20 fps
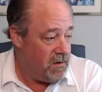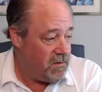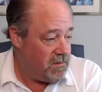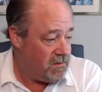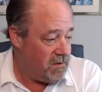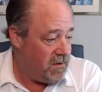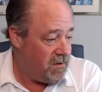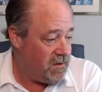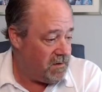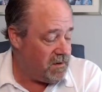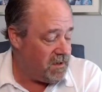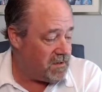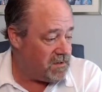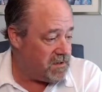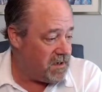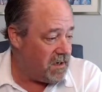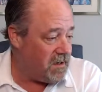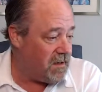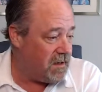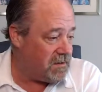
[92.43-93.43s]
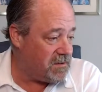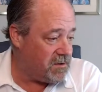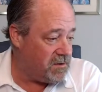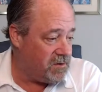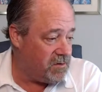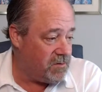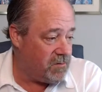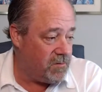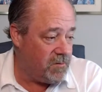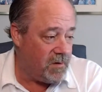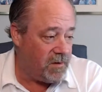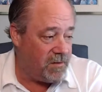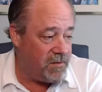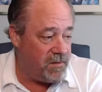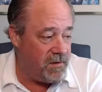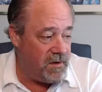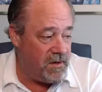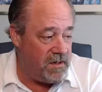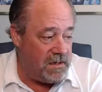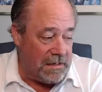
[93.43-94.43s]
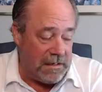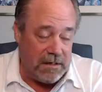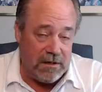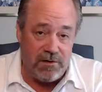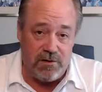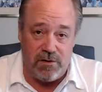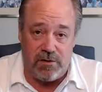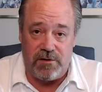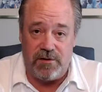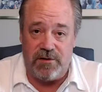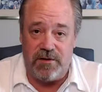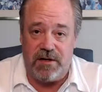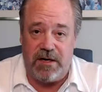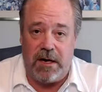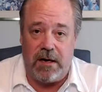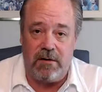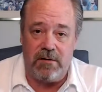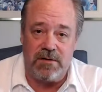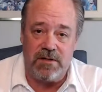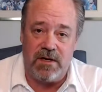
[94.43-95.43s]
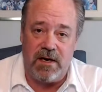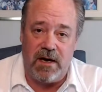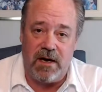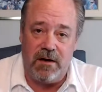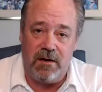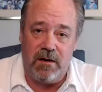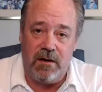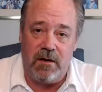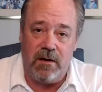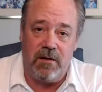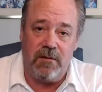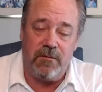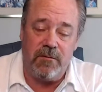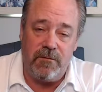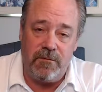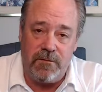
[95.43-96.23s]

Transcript: So I think that's got a lot to do with the knee jerk to the downside uh,